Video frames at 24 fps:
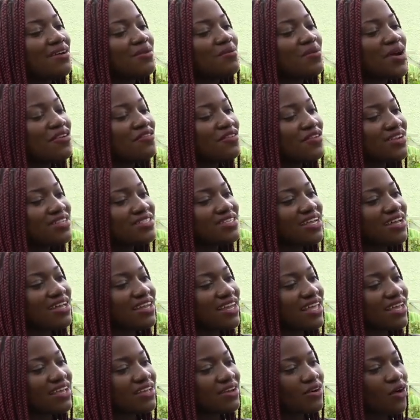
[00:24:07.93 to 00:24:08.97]
My friends are
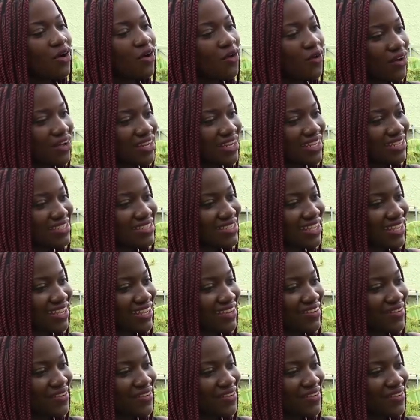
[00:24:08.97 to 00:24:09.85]
like, Uncle is say